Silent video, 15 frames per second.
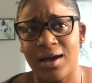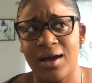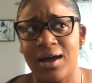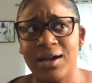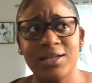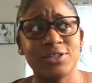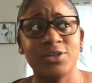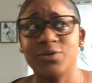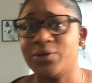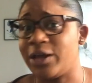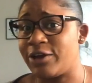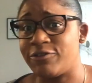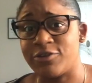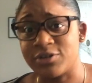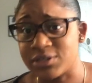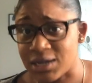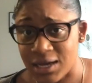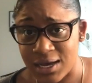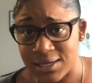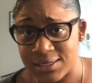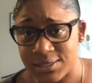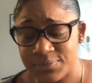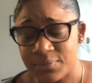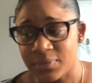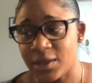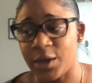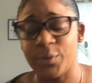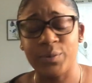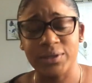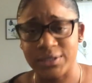unless you're doing like first class
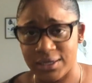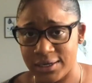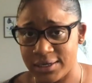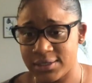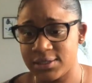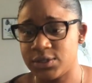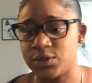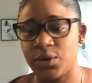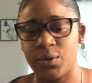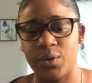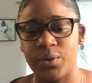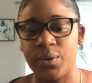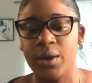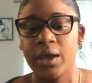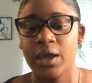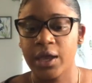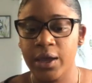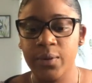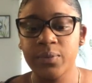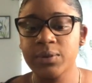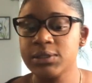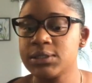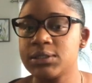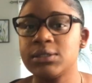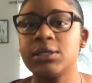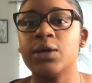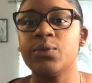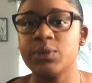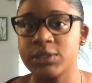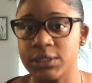and we didn't so it was
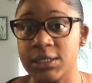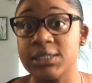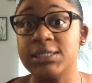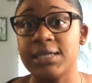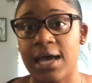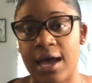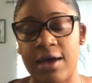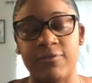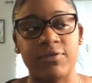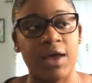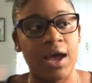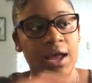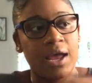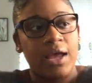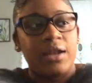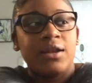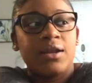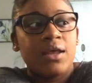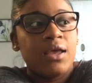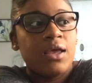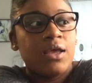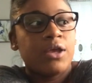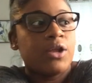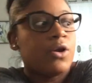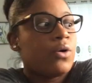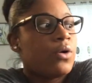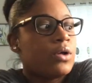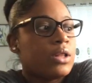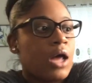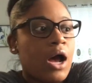it was good to have that and you
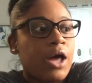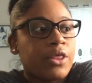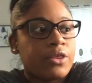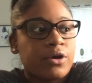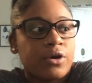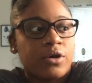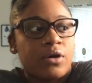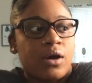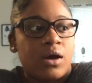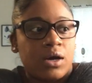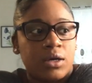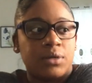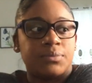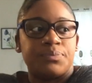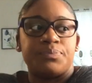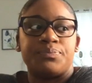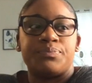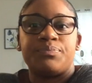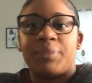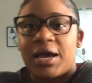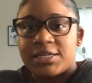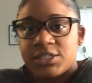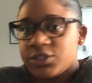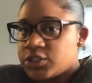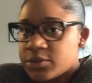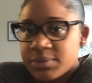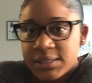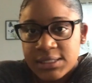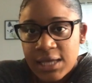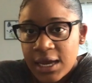know the other um passenger
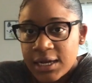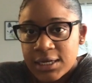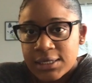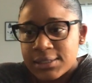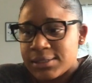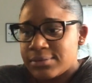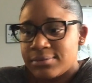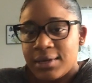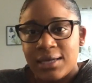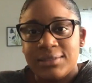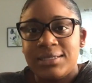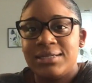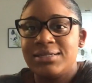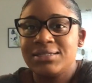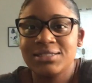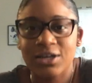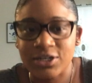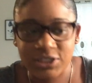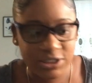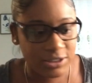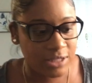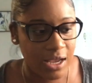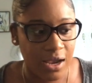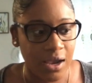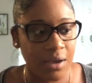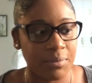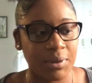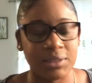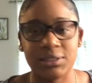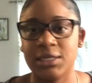beside us it didn't touch
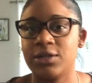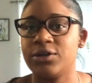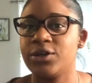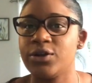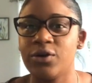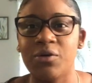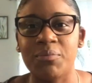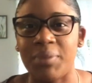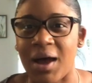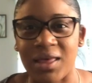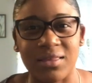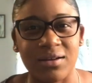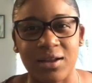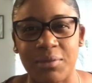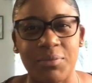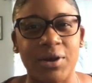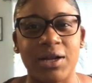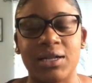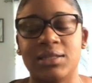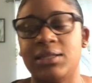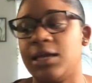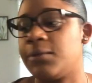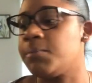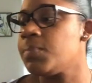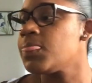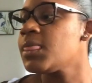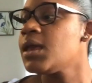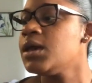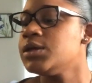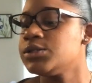them it didn't you know bother them or anything
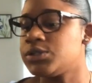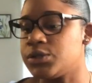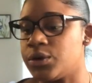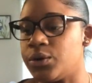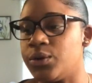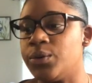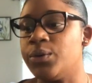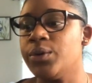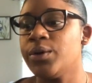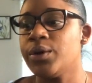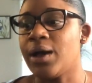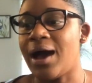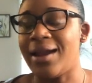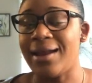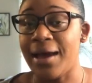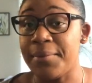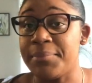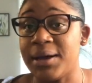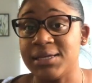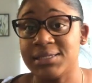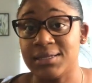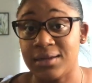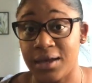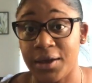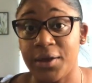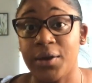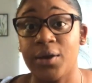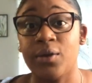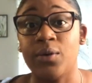so a lap bassinet